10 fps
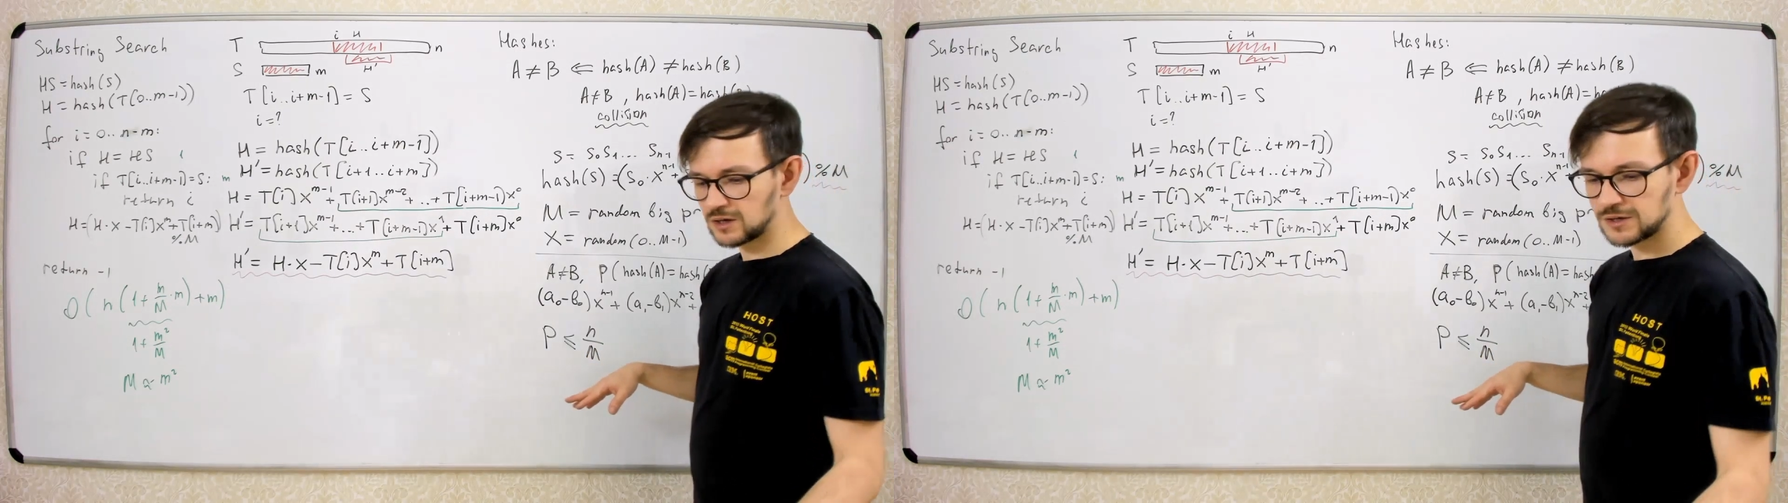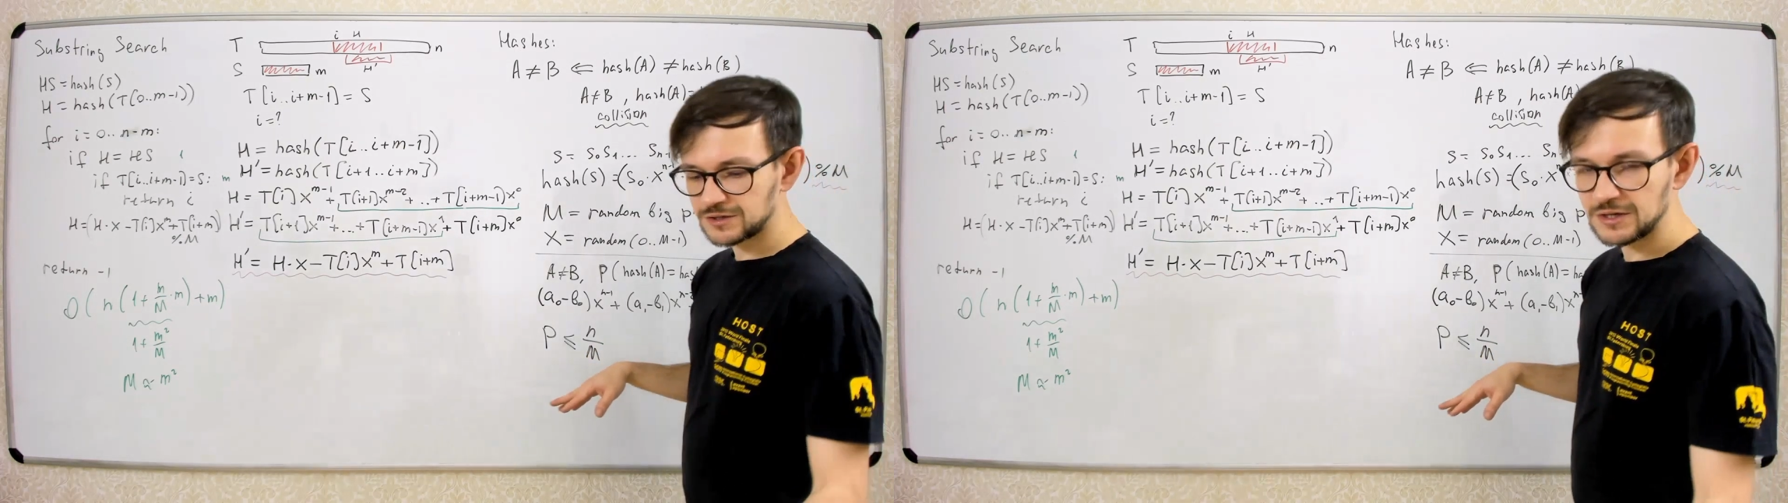
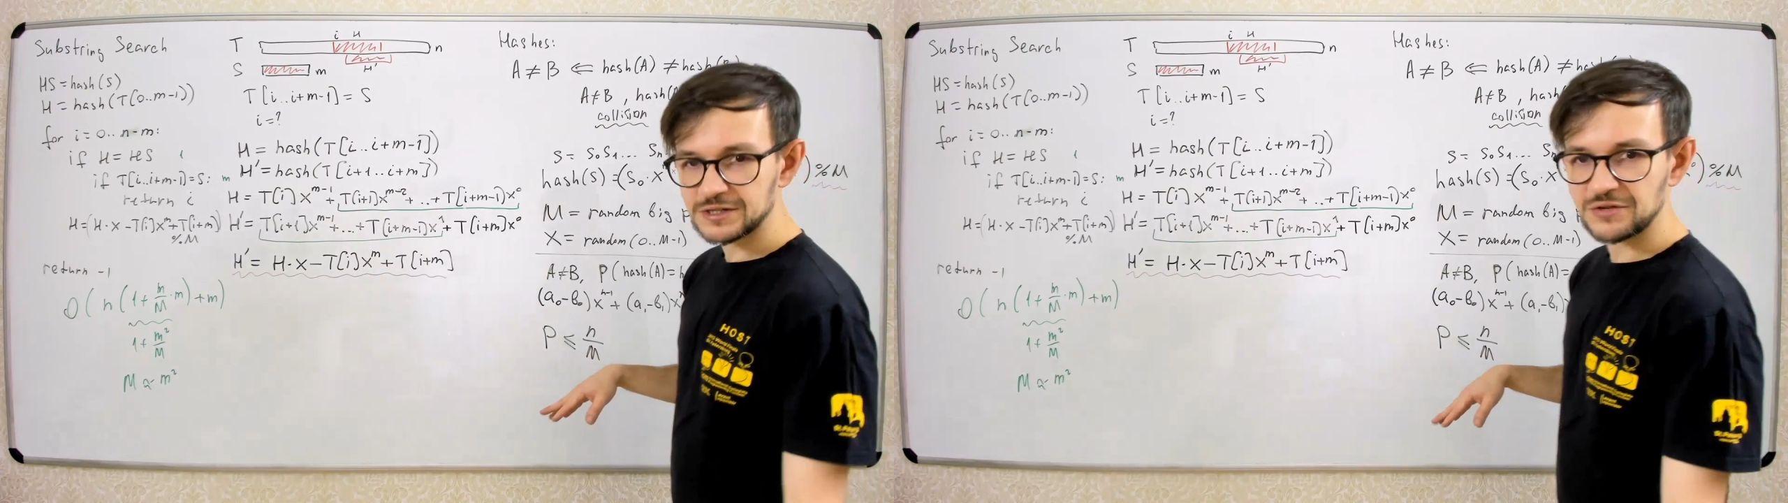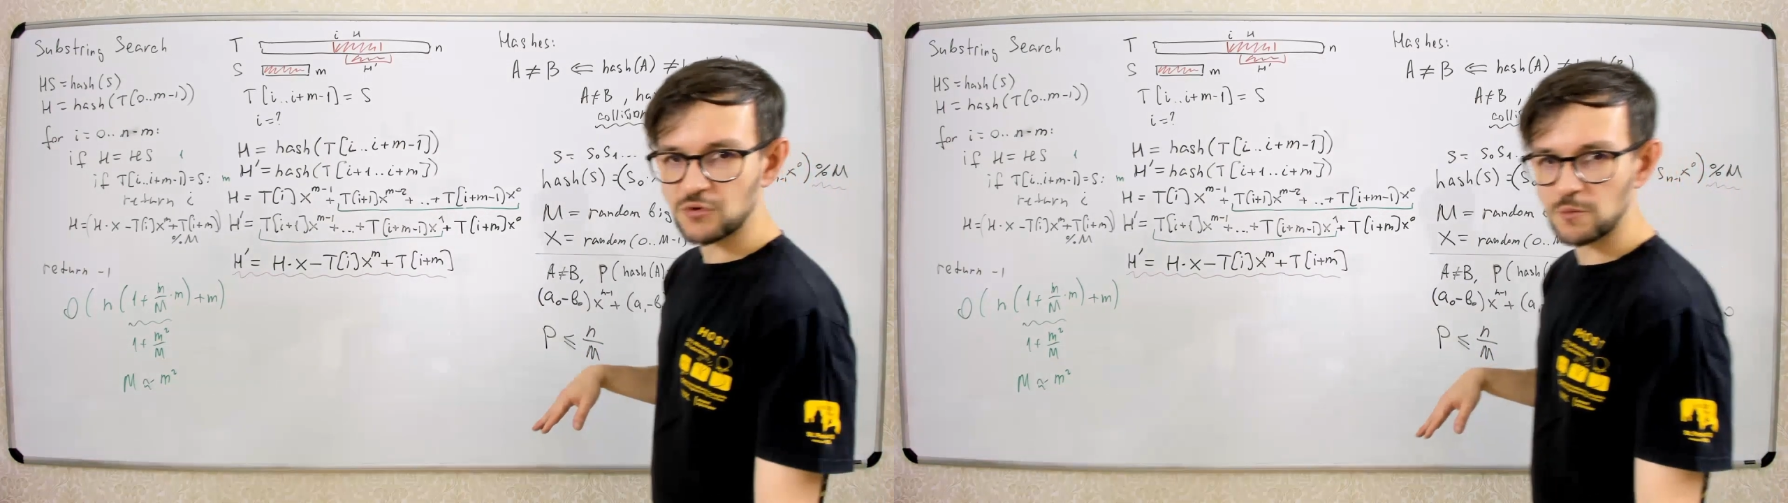
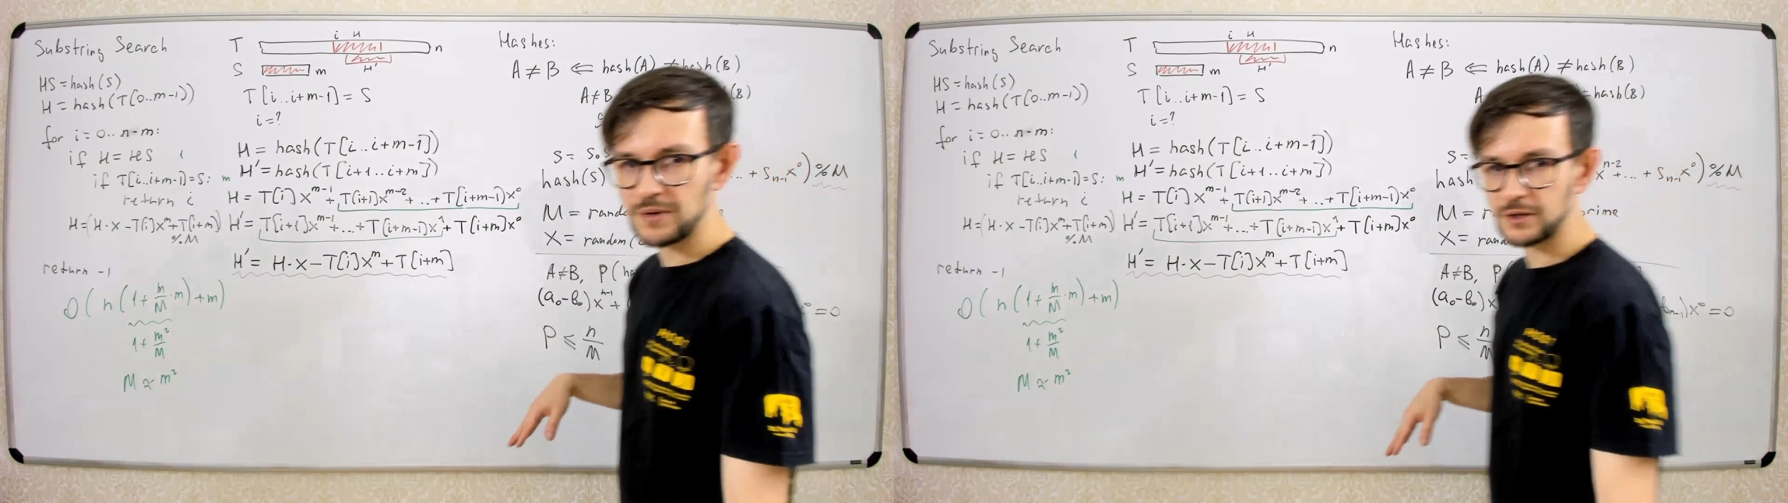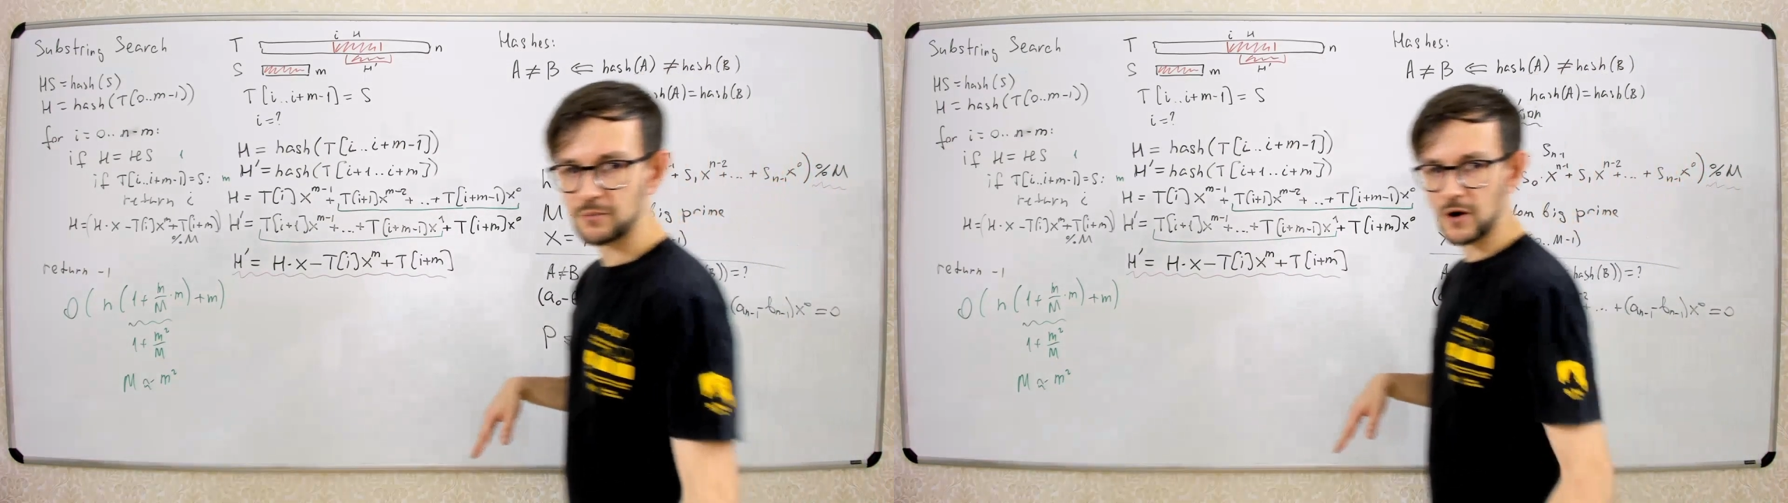
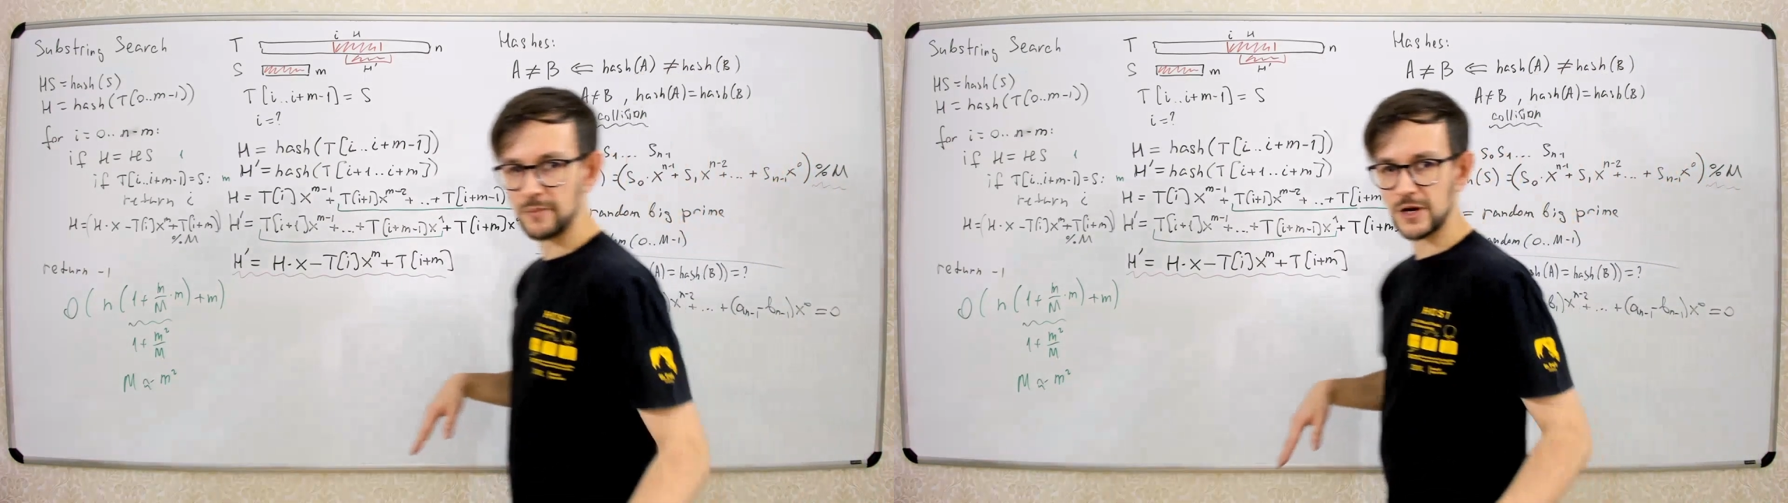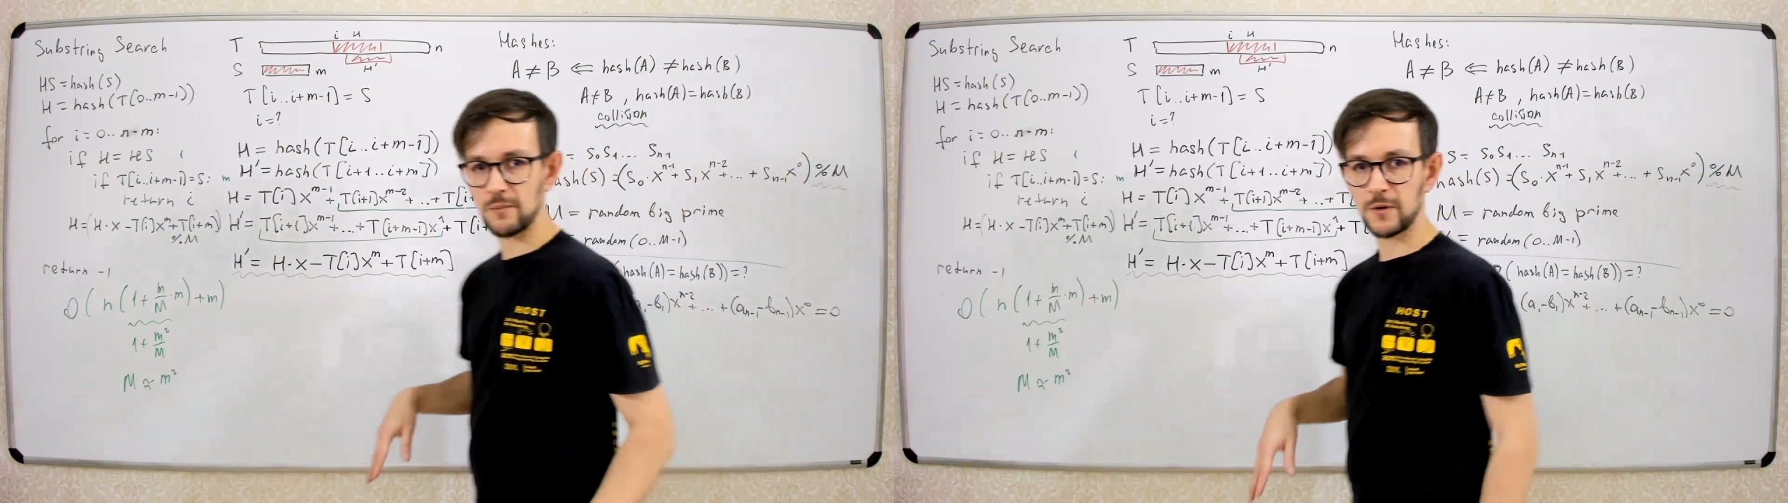64-bit
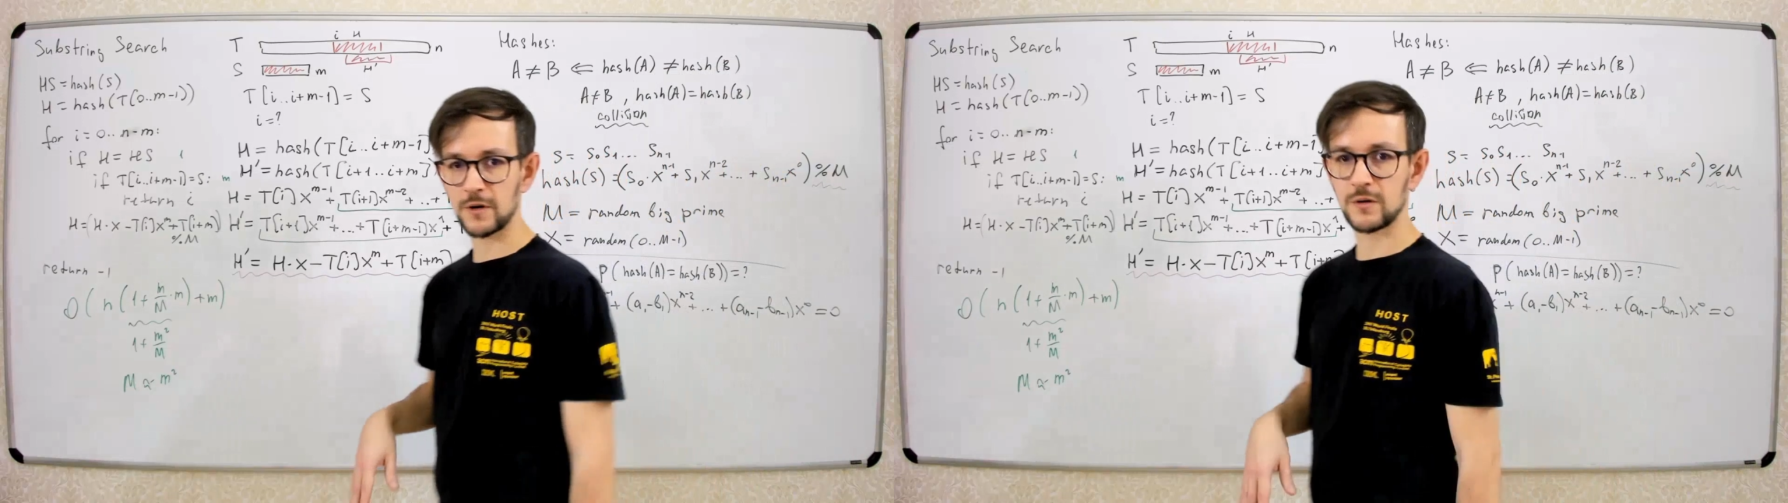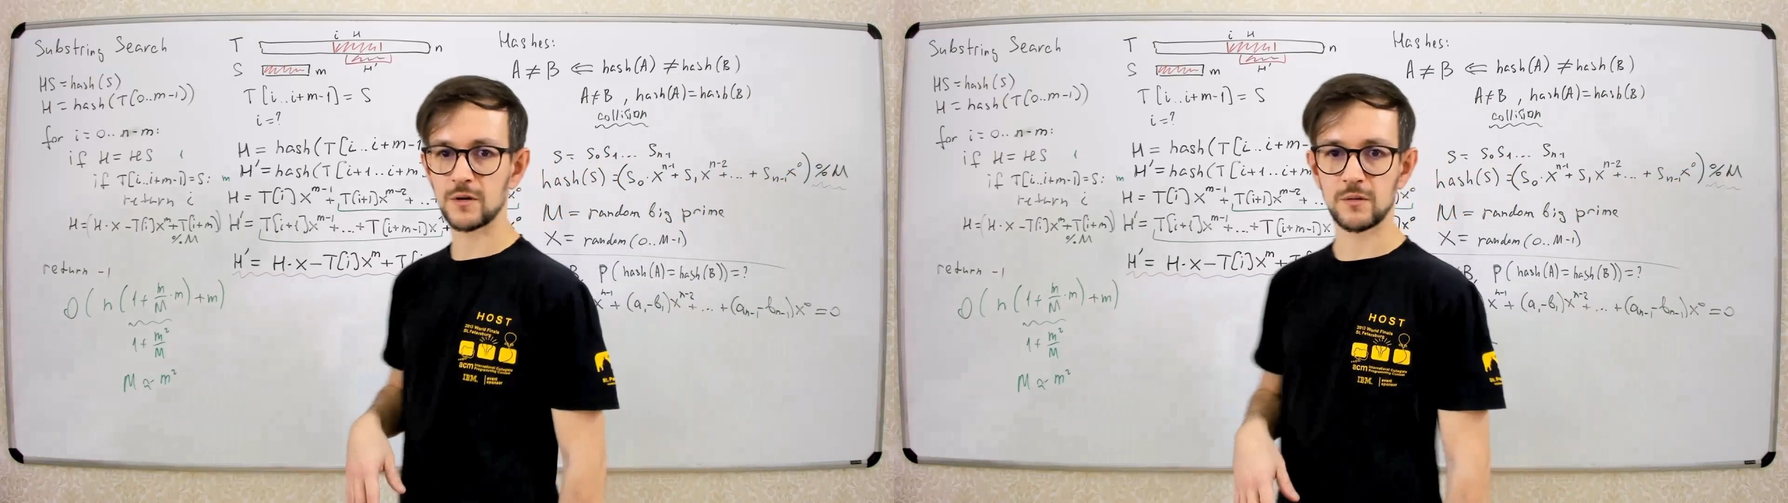prime number,
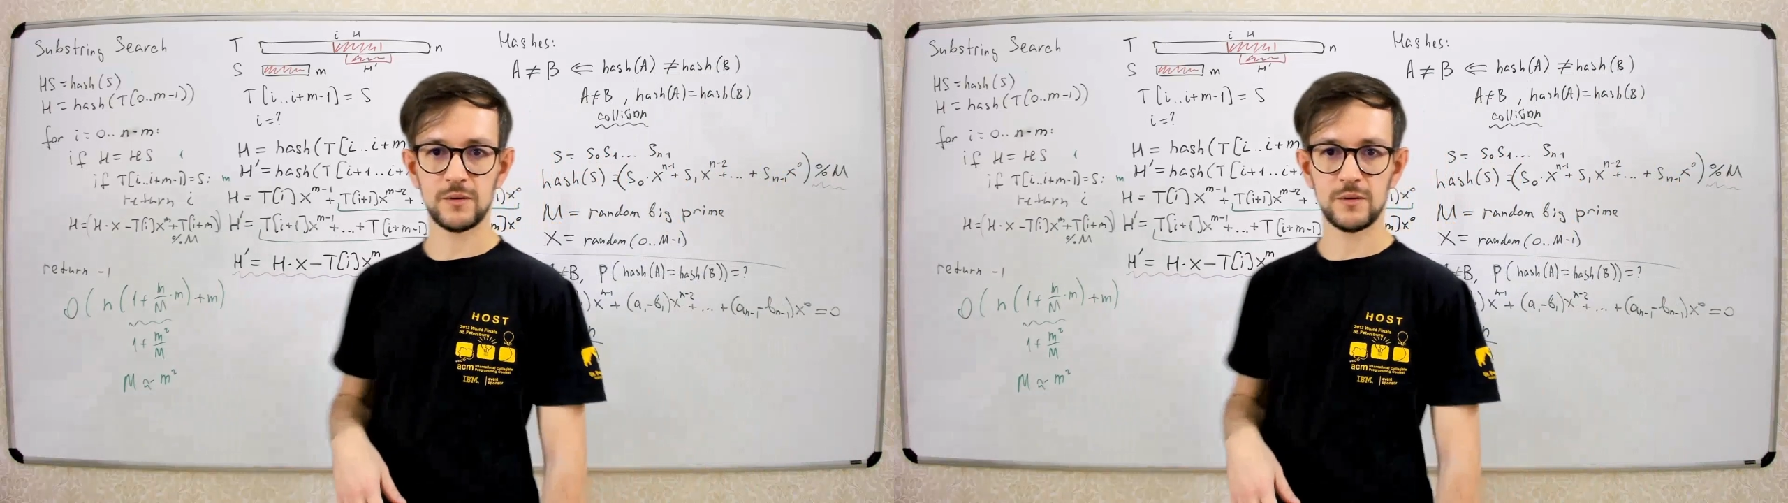or